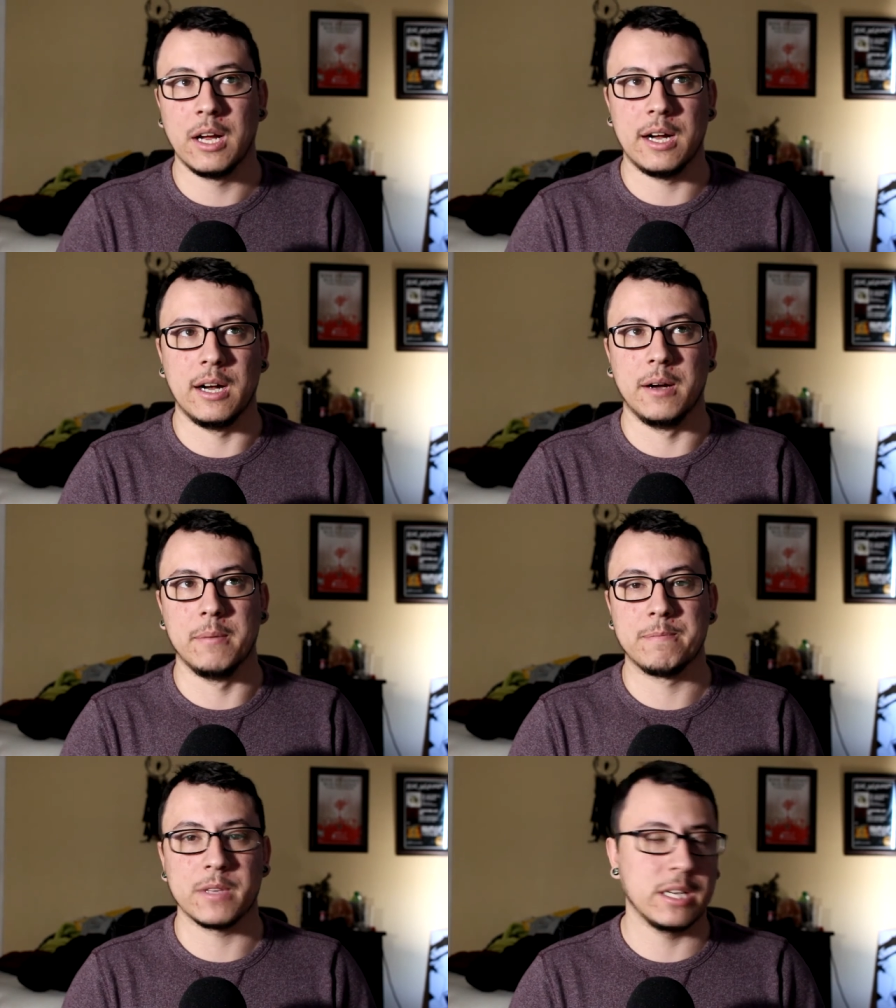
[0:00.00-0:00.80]

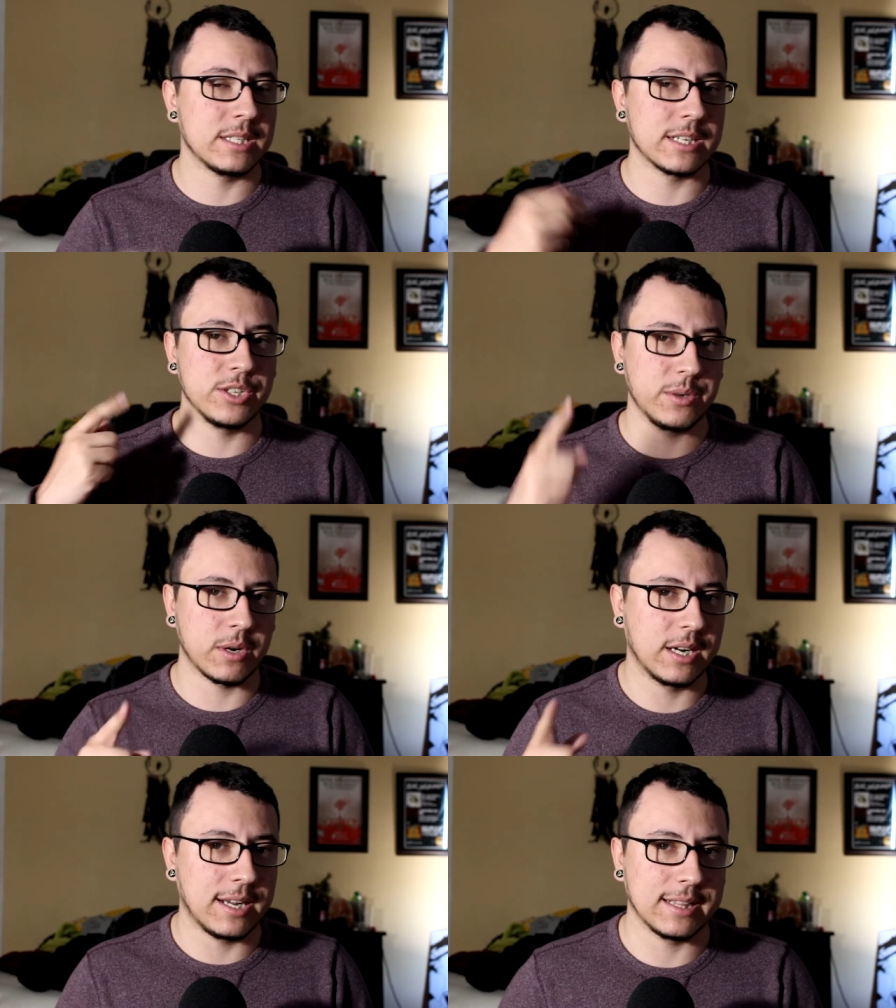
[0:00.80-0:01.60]
um, that's actually
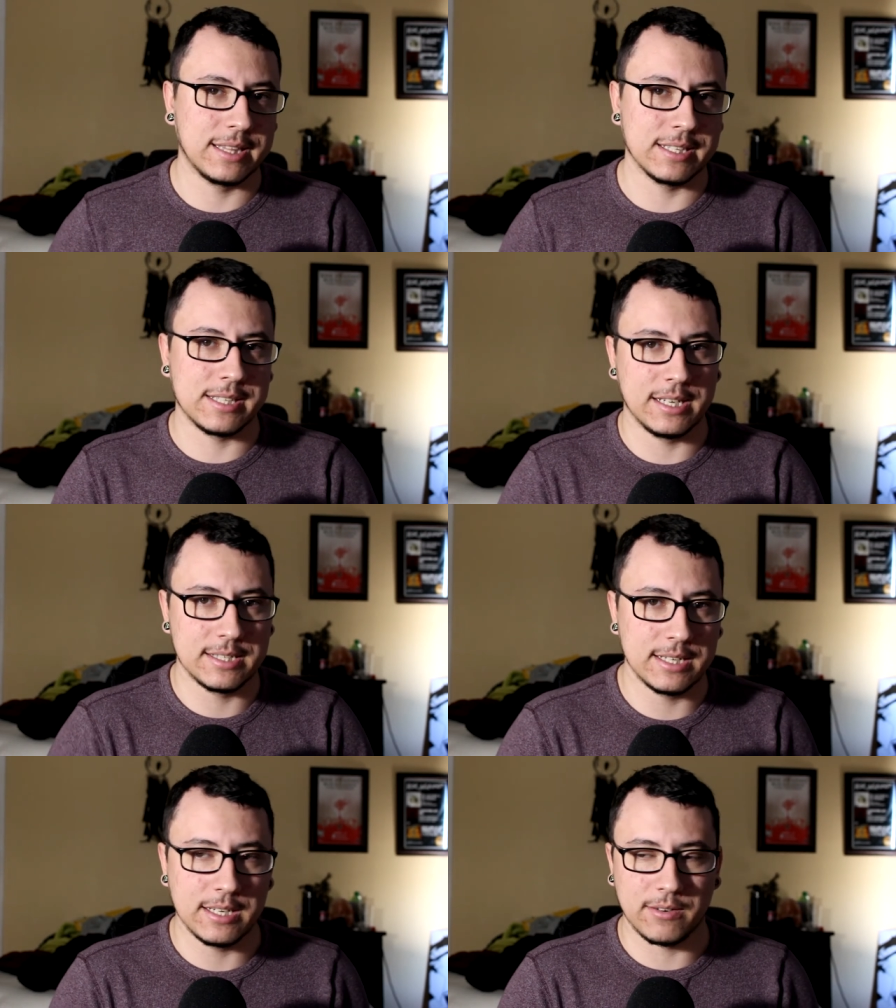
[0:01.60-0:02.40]
where I got this
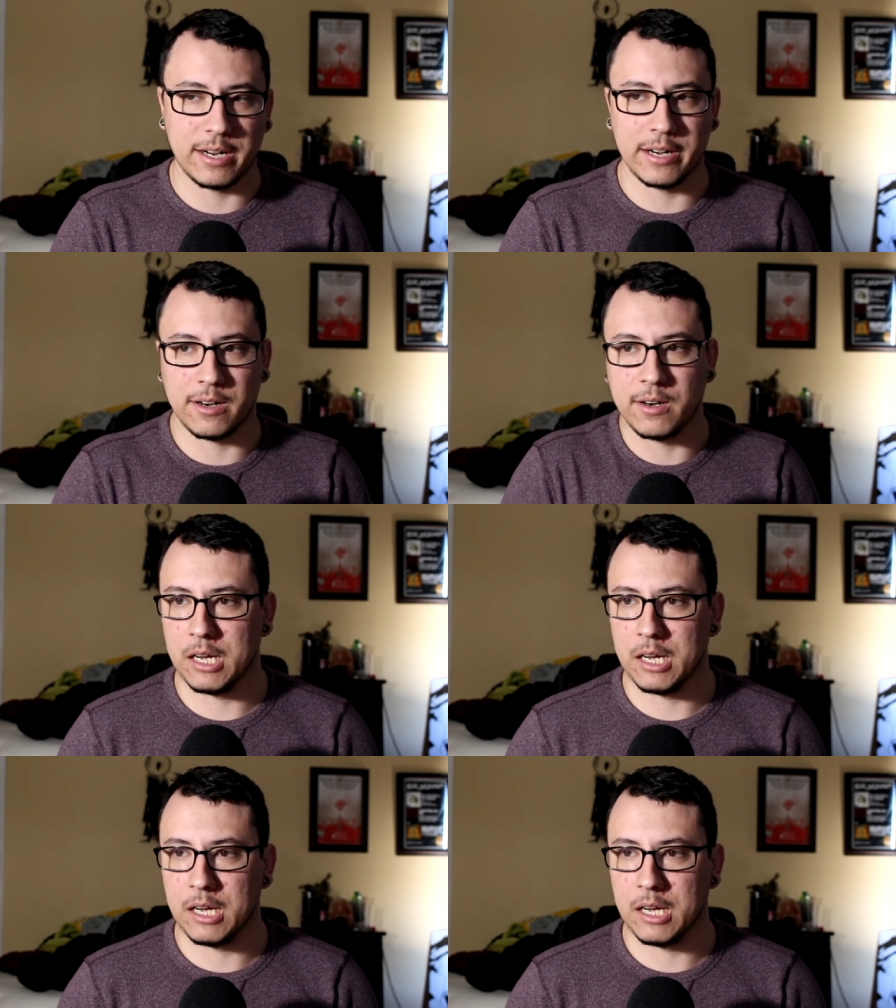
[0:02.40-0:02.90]
idea right here.